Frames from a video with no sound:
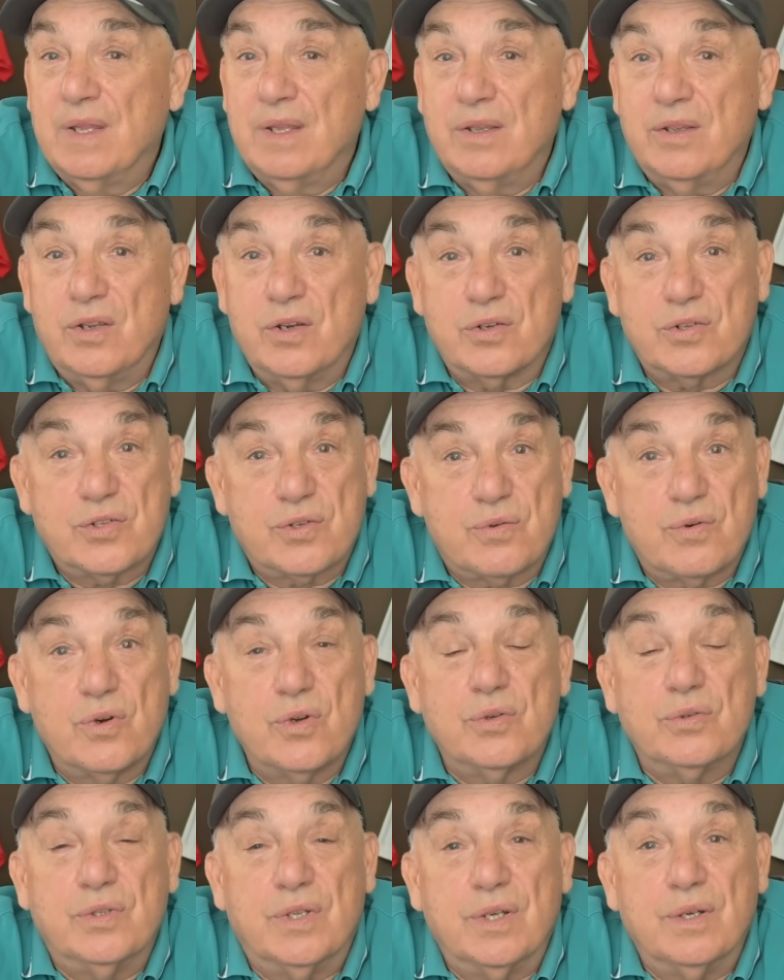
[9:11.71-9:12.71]
You're
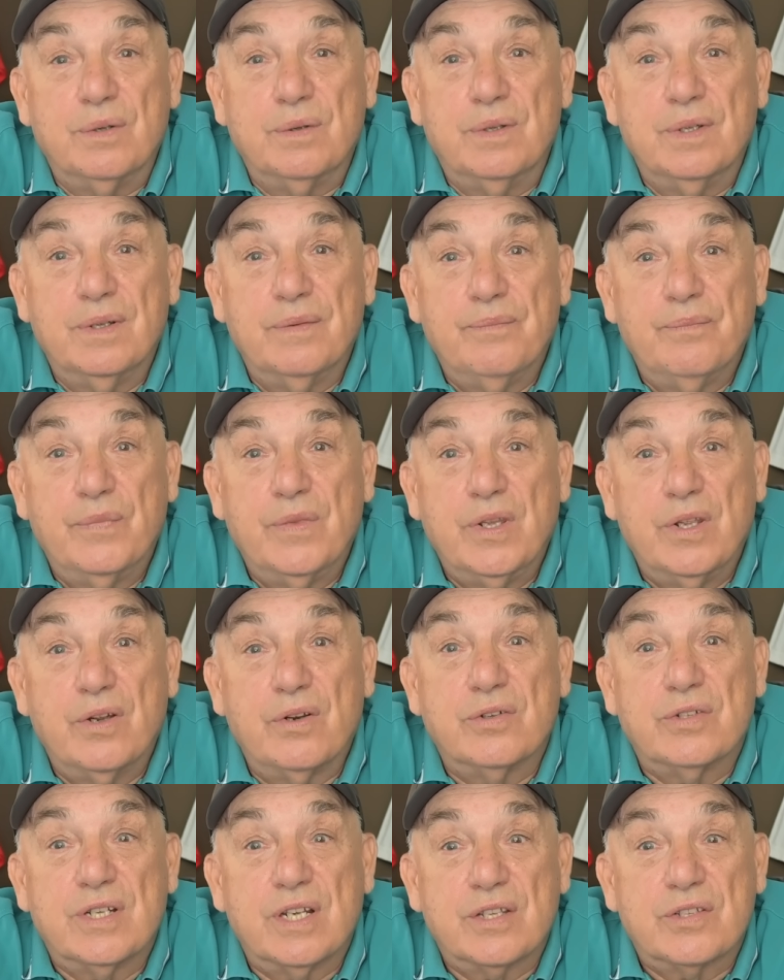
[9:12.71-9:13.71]
screwed, dude.
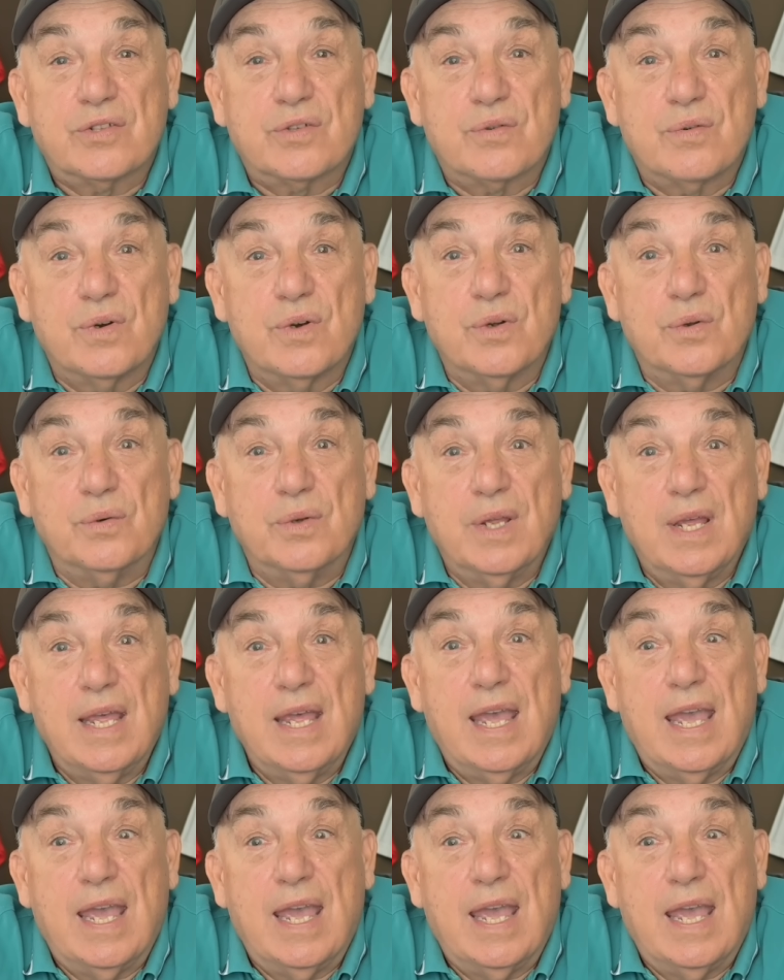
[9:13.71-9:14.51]
You're just screwed.